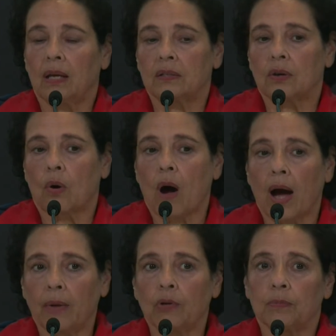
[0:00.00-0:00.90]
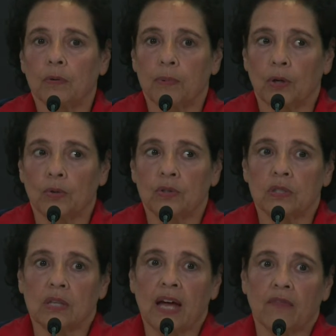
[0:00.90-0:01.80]
So I would propose
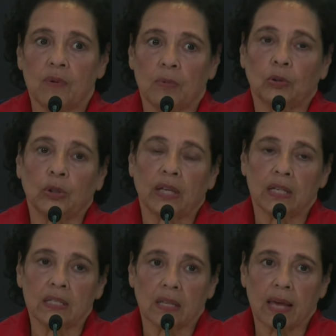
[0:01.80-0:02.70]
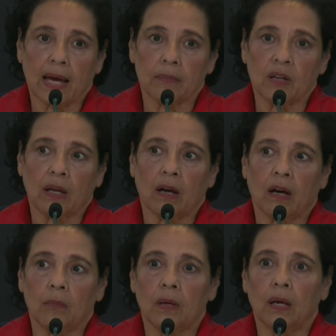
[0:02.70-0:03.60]
to have people look into that.
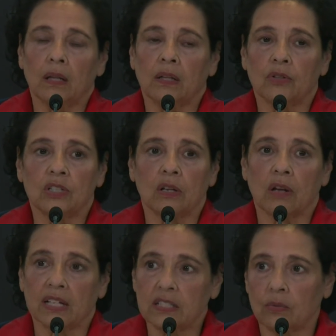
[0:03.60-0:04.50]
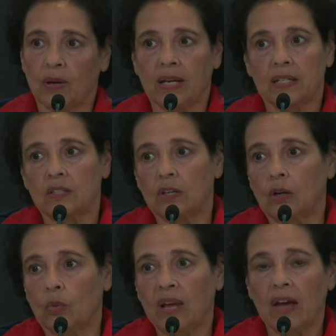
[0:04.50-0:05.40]
There's lots of ways. You
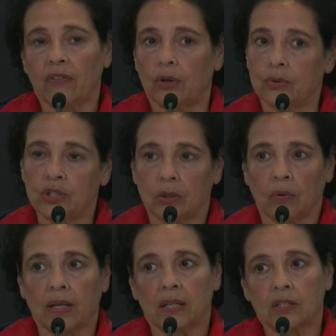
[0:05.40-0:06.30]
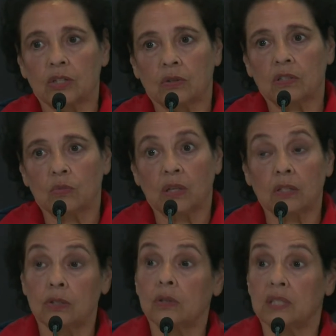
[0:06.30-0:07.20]
know, we have an ocean right next to us. We
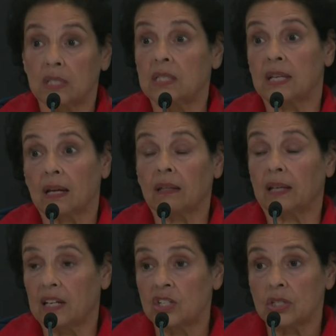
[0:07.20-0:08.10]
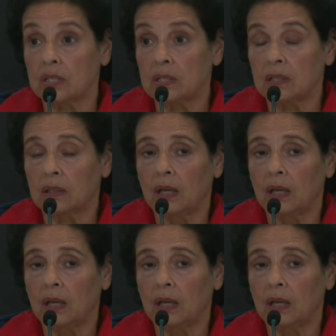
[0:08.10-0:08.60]
could do a desalination.